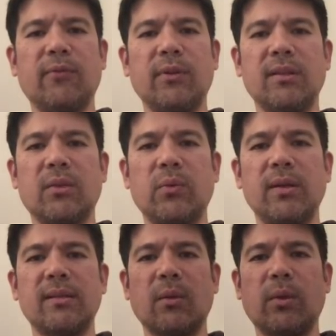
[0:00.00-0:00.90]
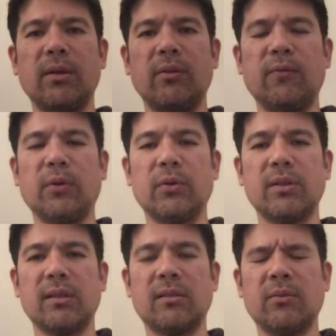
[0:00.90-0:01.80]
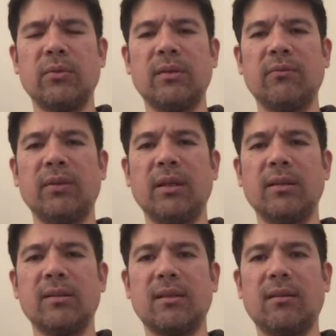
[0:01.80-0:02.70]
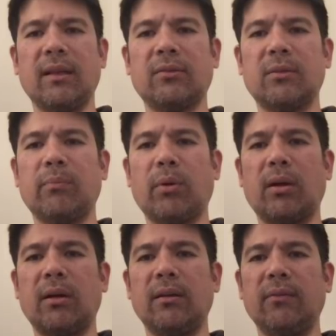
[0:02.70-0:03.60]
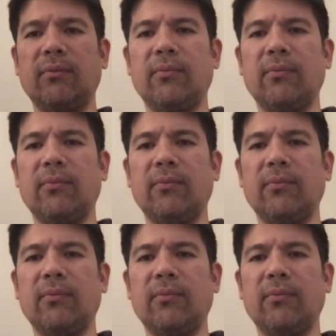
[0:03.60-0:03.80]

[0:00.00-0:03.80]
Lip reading: For this quiz, I want you to focus exclusively on selector part of